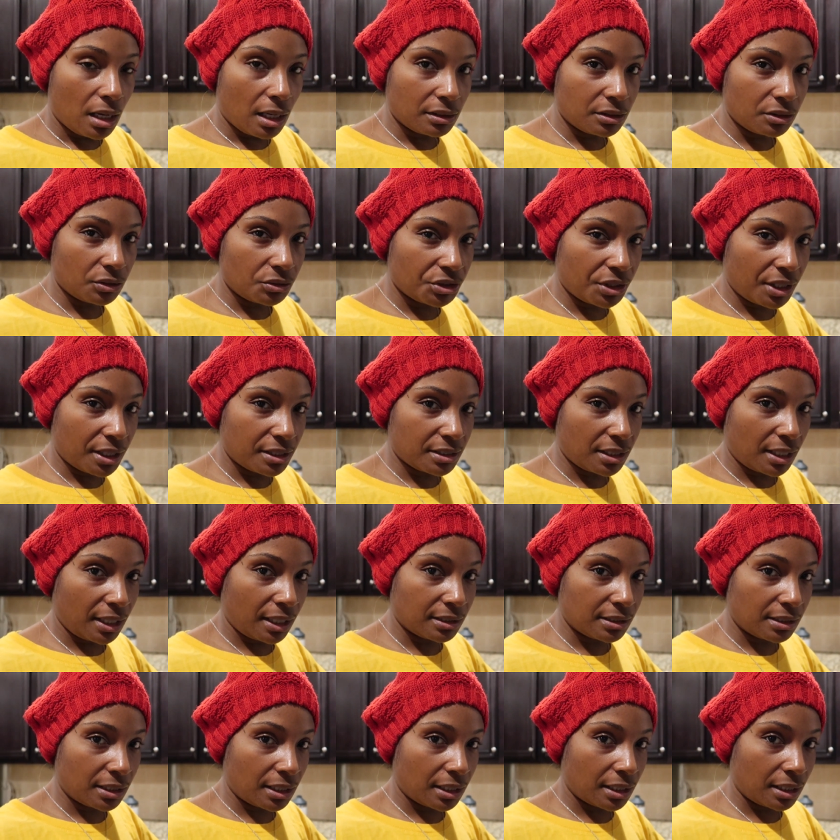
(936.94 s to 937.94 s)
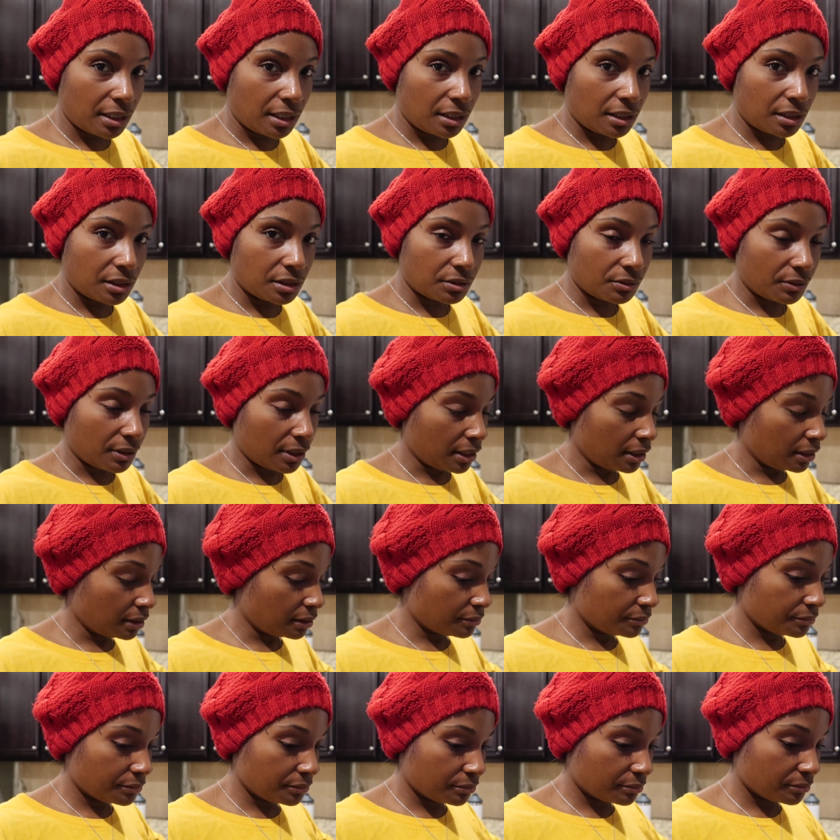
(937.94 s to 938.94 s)
I told you guys I had to get keys, right?
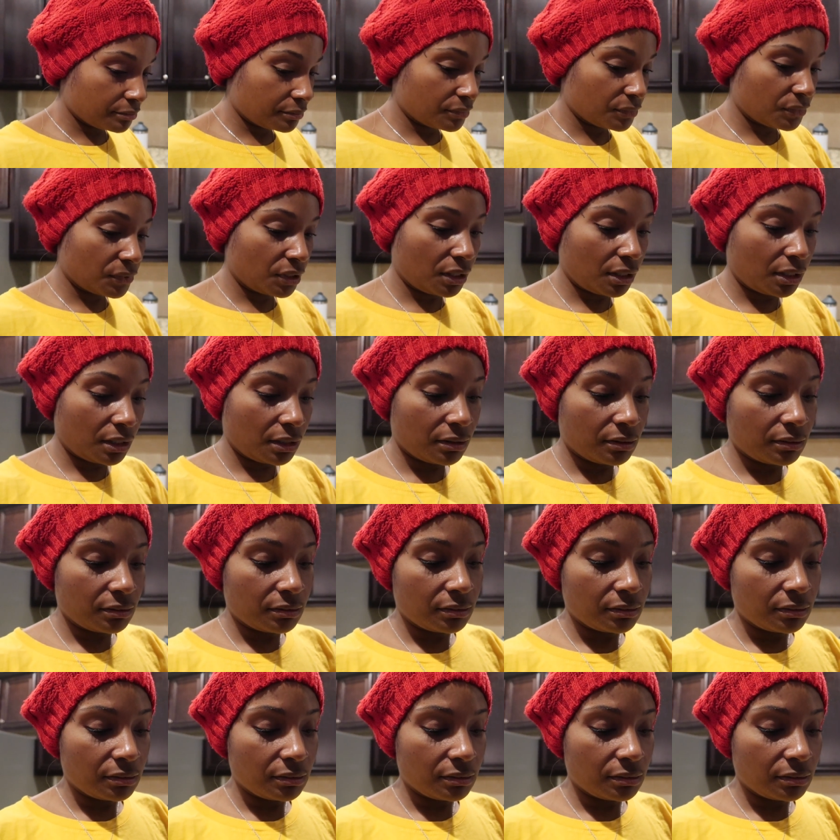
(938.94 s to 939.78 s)
Yeah.